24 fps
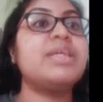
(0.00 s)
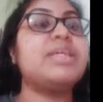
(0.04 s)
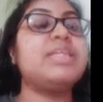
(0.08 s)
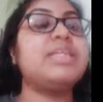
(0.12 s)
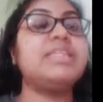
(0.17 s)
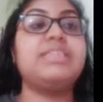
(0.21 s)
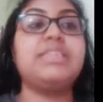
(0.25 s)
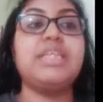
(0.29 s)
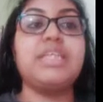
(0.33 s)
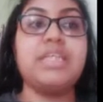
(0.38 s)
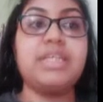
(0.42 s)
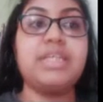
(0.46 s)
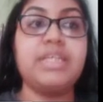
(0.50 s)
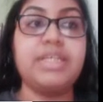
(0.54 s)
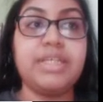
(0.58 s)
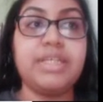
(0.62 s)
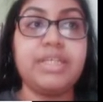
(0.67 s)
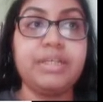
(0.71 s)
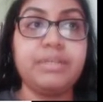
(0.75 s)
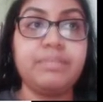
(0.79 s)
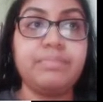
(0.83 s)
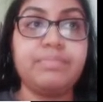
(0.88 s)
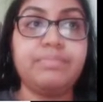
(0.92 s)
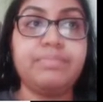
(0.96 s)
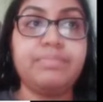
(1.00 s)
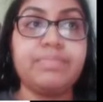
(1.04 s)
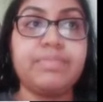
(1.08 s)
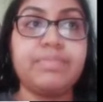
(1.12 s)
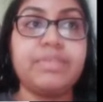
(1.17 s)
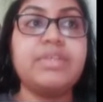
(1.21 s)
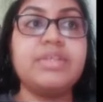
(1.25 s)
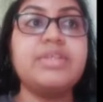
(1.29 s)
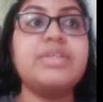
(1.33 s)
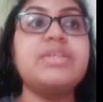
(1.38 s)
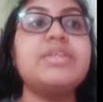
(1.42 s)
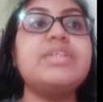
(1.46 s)
Is it clear?
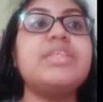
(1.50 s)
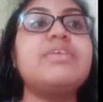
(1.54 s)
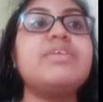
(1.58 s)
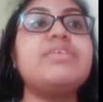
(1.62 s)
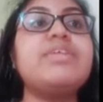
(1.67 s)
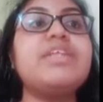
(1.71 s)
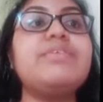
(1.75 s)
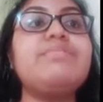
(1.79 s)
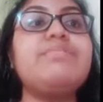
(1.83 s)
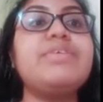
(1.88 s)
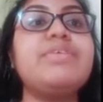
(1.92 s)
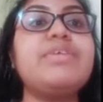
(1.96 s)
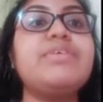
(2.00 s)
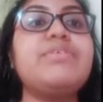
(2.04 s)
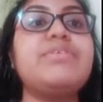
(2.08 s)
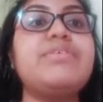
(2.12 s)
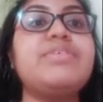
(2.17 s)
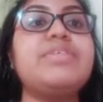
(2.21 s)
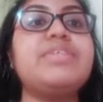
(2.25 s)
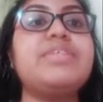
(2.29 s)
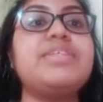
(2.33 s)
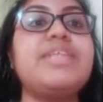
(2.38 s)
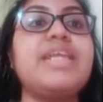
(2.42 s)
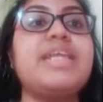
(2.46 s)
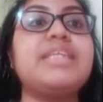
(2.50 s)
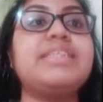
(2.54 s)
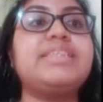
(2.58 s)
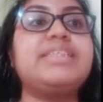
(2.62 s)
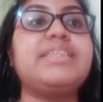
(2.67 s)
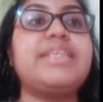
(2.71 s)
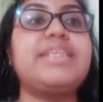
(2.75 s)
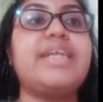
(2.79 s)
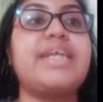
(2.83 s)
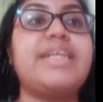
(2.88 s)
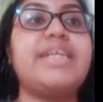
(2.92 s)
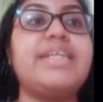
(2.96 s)
Now let me go to the next
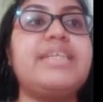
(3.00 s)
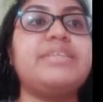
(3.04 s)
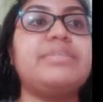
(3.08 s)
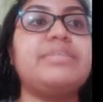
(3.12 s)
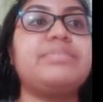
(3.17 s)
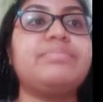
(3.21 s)
slide.